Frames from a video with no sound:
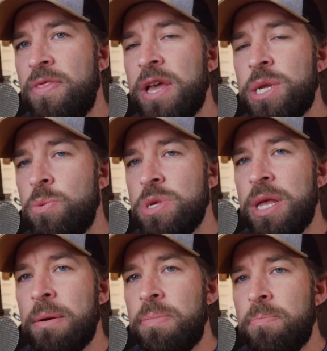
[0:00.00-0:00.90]
I think she was
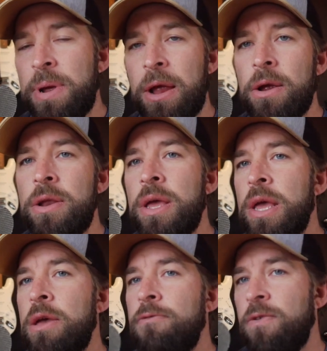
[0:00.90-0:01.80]
not prepared
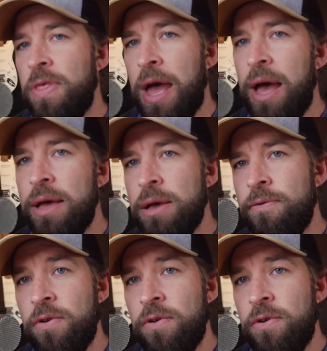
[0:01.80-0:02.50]
for that,